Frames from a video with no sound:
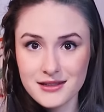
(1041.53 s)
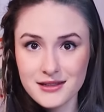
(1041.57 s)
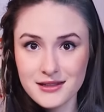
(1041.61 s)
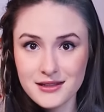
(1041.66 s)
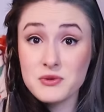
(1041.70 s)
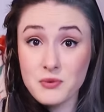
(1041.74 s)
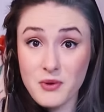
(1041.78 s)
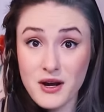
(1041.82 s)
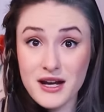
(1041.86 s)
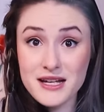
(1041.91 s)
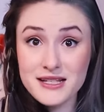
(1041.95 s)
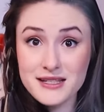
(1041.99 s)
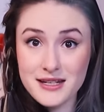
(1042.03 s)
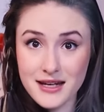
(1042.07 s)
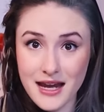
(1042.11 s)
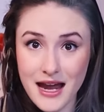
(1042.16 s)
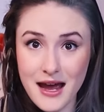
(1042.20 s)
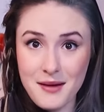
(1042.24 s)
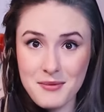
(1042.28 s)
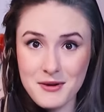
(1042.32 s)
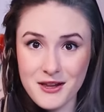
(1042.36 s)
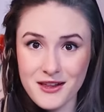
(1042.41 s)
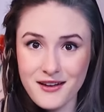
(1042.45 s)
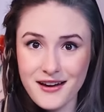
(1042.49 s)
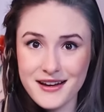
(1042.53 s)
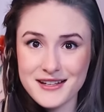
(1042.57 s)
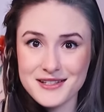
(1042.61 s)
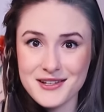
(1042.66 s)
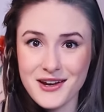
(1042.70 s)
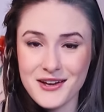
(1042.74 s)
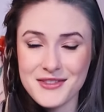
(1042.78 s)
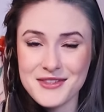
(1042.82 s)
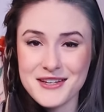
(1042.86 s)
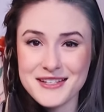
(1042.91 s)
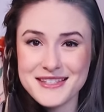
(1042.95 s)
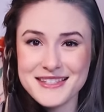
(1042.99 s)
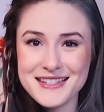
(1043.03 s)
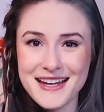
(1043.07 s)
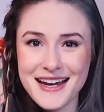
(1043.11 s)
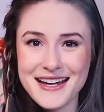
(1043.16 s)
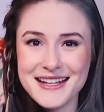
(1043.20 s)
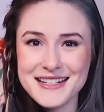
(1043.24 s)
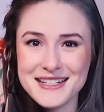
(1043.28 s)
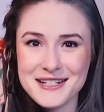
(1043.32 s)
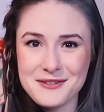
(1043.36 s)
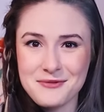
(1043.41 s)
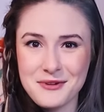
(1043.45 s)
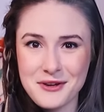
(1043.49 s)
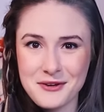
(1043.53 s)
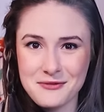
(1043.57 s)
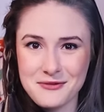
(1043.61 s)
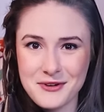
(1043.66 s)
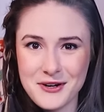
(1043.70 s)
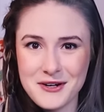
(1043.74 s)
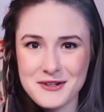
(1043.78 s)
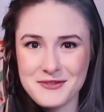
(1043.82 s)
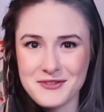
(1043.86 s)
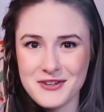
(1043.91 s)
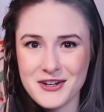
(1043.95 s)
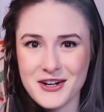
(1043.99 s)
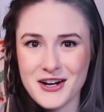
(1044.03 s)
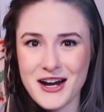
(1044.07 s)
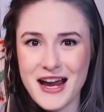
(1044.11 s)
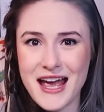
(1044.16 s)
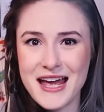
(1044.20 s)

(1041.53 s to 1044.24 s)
He was wise to capitalize on this scientific fervor,